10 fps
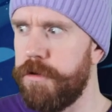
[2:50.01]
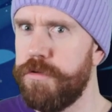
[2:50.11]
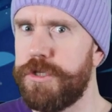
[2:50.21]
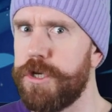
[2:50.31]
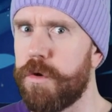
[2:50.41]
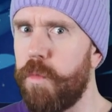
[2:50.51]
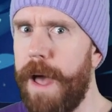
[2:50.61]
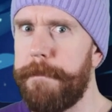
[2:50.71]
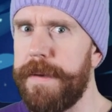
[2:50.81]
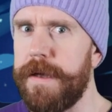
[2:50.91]
lose your
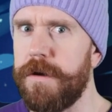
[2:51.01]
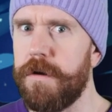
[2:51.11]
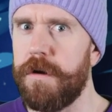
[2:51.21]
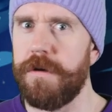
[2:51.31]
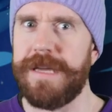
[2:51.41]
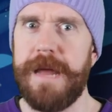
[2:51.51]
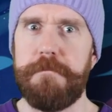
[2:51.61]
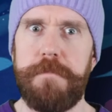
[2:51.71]
weapon or get